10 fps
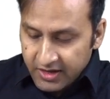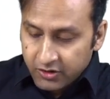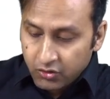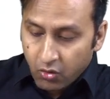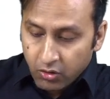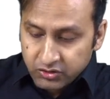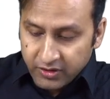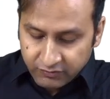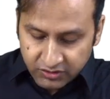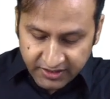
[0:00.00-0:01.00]
you also
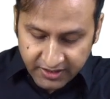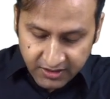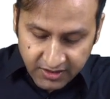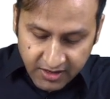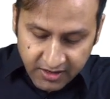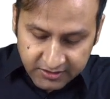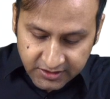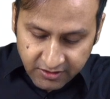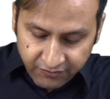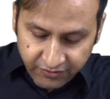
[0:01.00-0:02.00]
have to tell
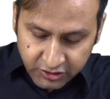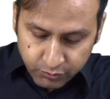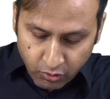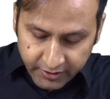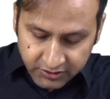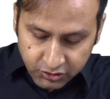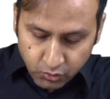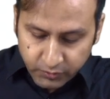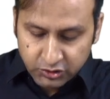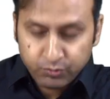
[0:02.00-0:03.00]
till which point to
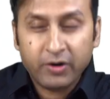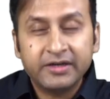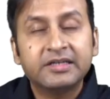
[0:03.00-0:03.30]
which point